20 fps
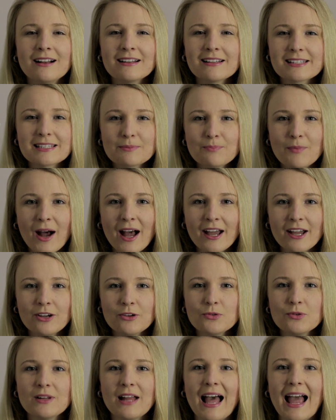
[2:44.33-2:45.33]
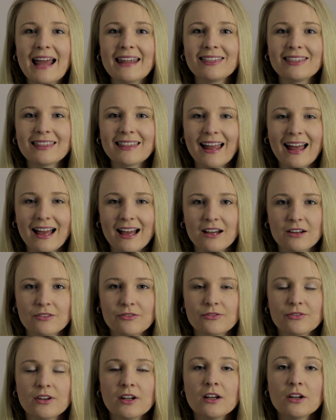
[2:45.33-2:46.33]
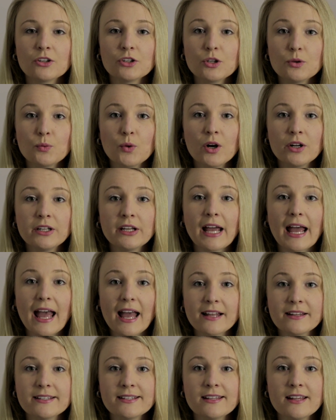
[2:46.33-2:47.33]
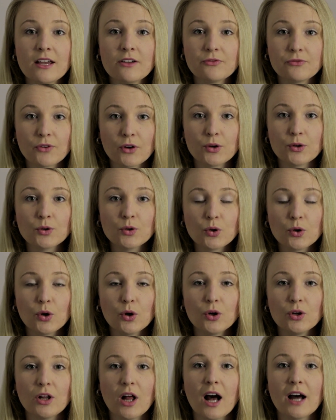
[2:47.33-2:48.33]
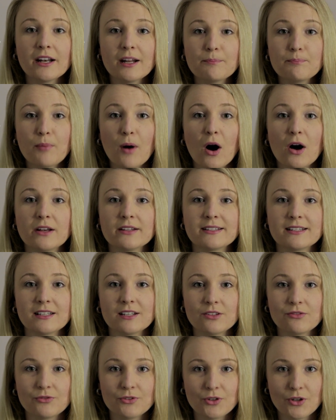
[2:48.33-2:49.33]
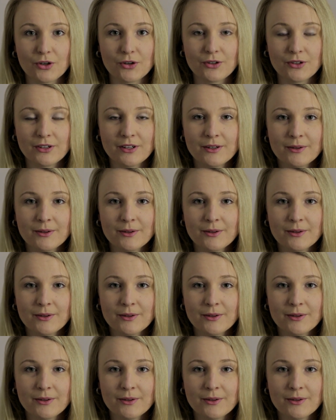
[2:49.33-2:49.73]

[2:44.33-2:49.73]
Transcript: Smile and laugh. You want to answer that phone call on a positive note.